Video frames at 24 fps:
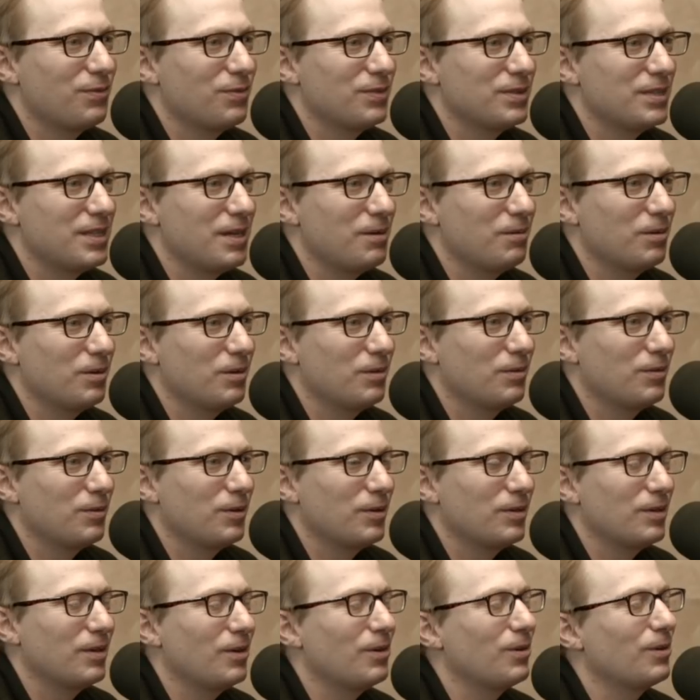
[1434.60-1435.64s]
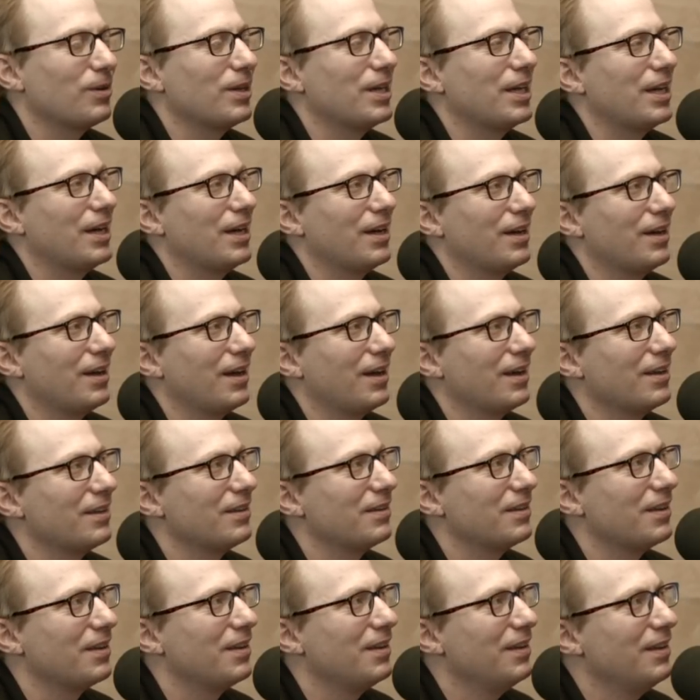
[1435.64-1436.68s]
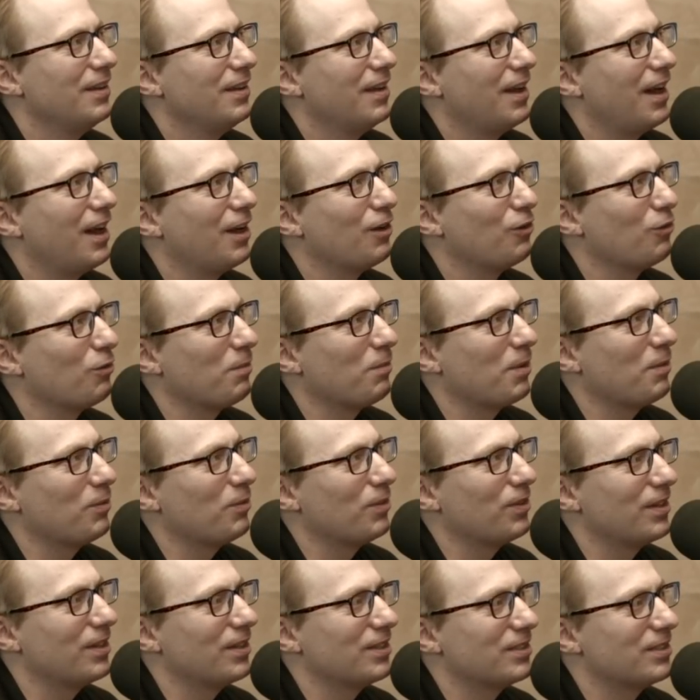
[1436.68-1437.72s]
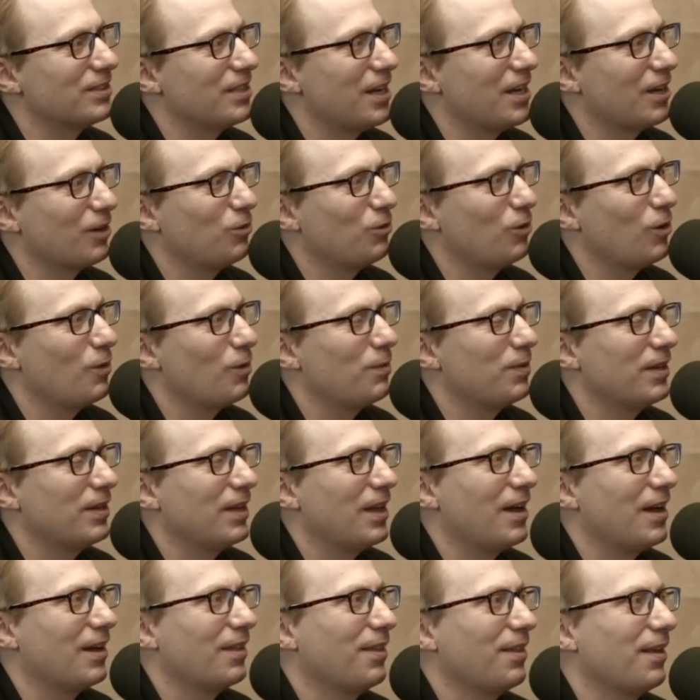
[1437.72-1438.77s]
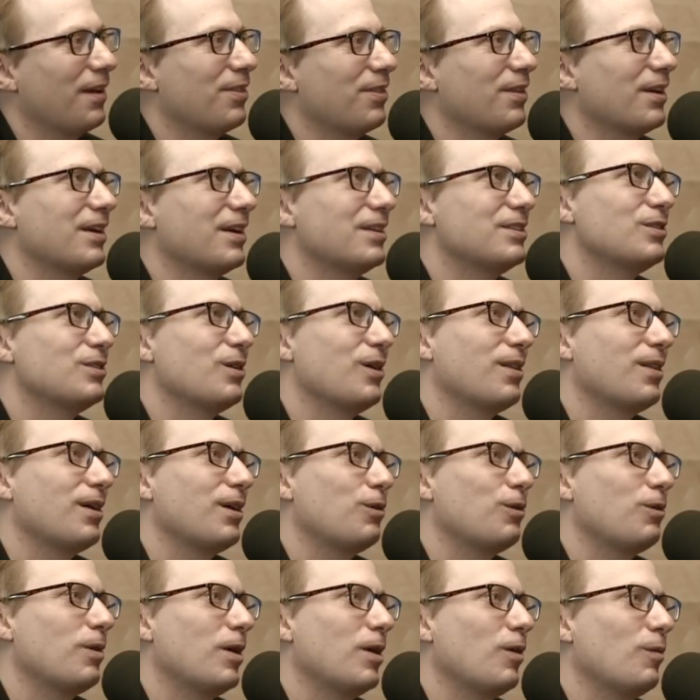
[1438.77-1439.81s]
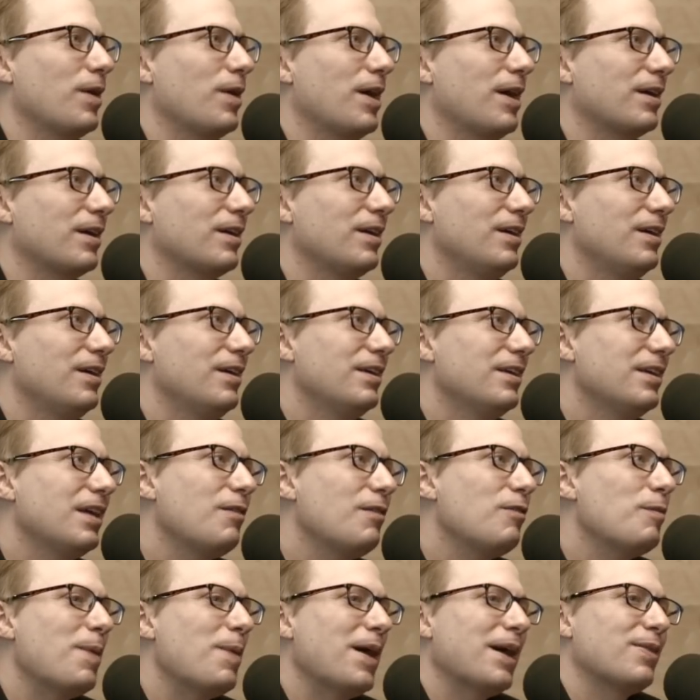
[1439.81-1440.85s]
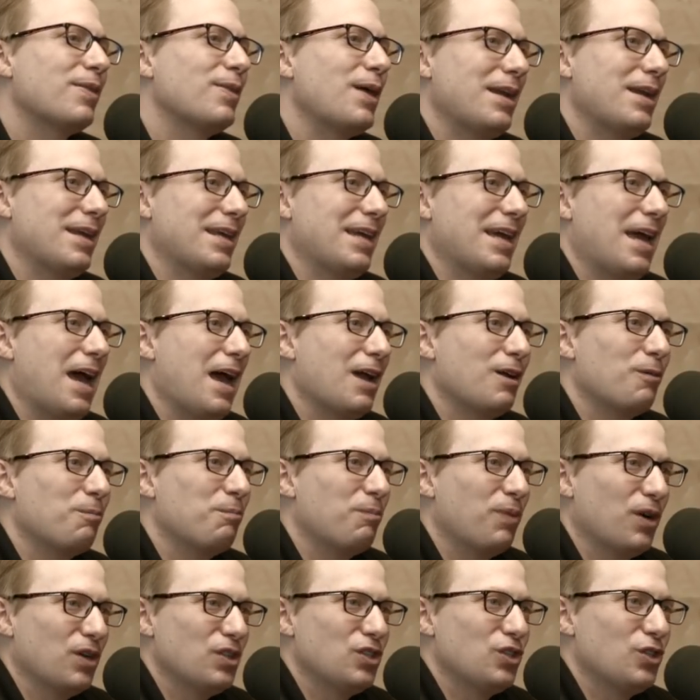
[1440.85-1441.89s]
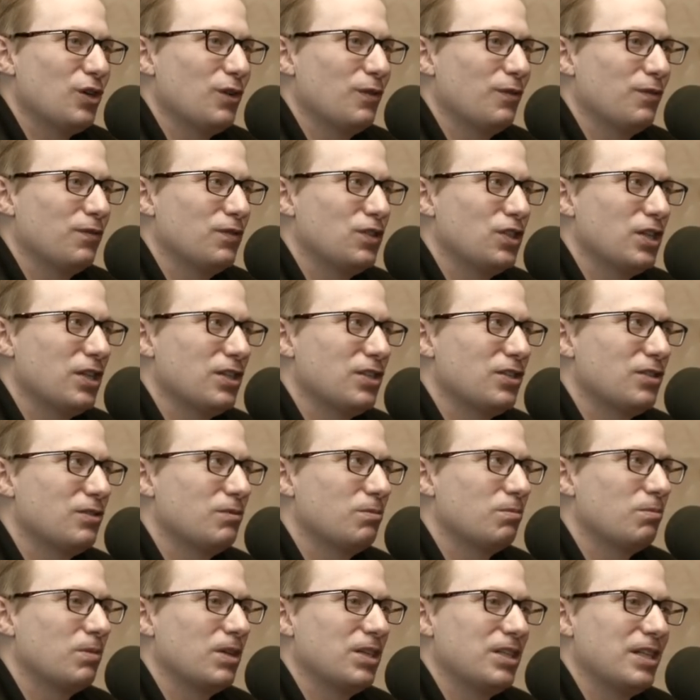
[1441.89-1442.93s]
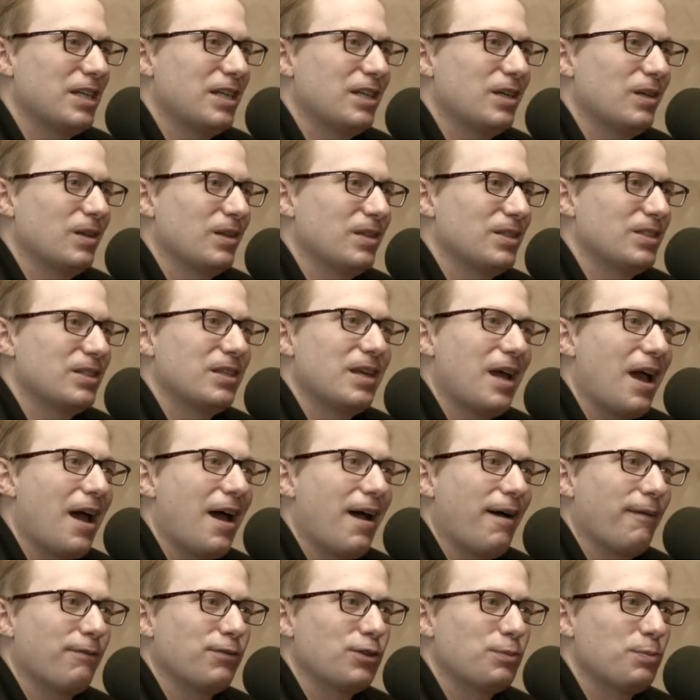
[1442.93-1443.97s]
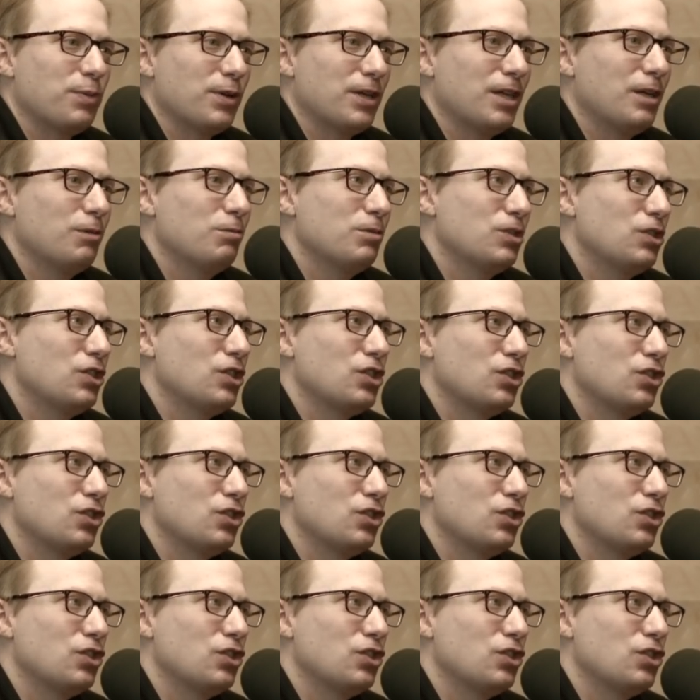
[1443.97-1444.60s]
Is that what you're referring to? Oh, yeah. I don't remember the exact quote, but yeah, I think I saw that a while back. Even back then, he had a bunch of just ridiculous gaffes, but he was just